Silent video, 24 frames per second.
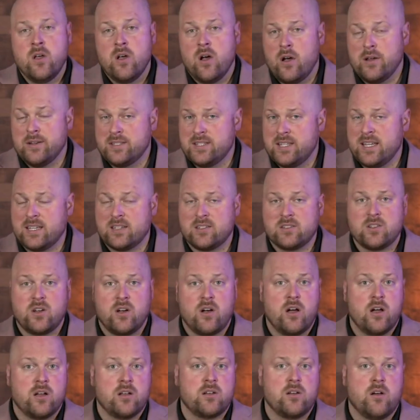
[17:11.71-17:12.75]
On
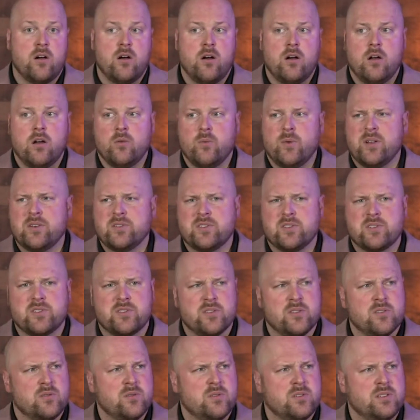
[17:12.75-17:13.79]
TikTok, on what else is there?